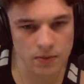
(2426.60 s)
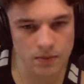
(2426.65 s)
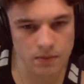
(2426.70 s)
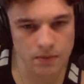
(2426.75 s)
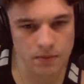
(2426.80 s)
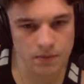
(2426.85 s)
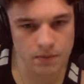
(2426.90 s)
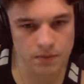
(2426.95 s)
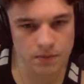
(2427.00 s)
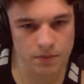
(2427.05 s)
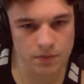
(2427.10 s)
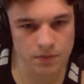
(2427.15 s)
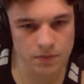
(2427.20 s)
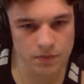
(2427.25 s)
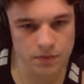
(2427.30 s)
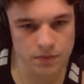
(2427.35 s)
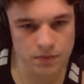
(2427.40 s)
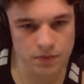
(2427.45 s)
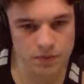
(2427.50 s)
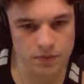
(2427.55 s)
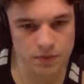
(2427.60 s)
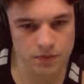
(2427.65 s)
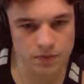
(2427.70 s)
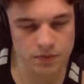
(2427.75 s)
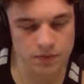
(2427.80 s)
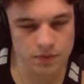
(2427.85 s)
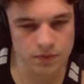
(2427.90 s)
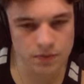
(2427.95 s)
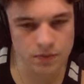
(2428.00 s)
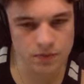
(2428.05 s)

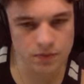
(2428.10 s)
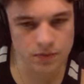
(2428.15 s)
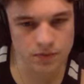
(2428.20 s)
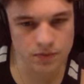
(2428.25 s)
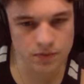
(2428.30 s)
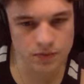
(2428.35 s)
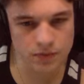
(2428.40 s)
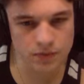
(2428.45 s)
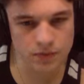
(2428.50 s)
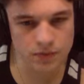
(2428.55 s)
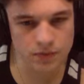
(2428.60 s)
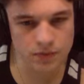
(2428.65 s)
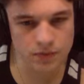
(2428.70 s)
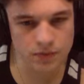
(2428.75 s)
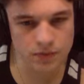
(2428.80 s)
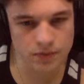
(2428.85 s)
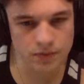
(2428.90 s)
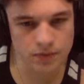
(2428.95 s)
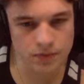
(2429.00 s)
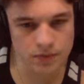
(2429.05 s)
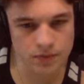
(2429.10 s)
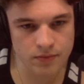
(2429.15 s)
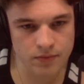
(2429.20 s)
(no one is talking)